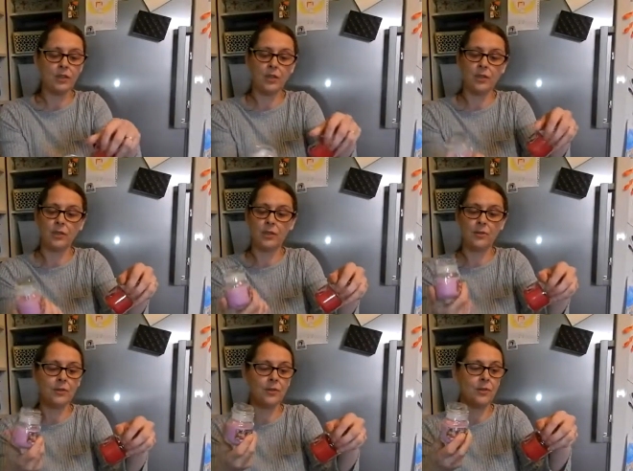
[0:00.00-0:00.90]

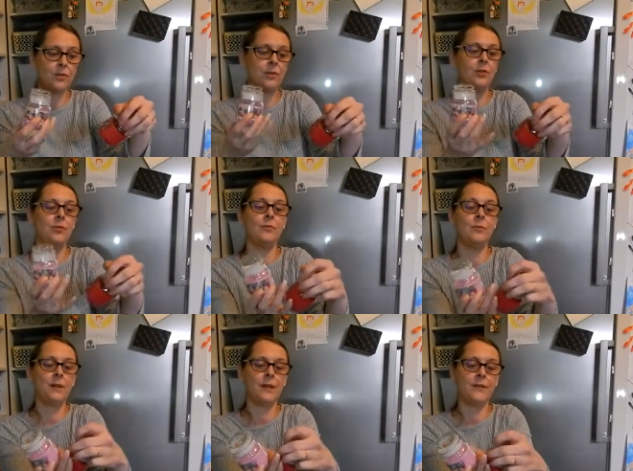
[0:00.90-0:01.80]
to new
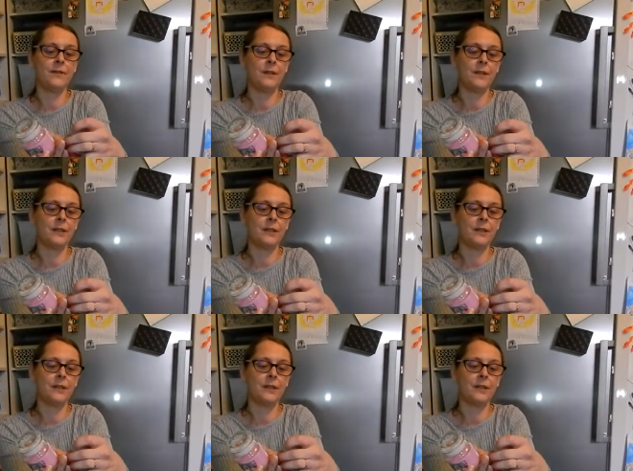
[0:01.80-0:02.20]
Wickford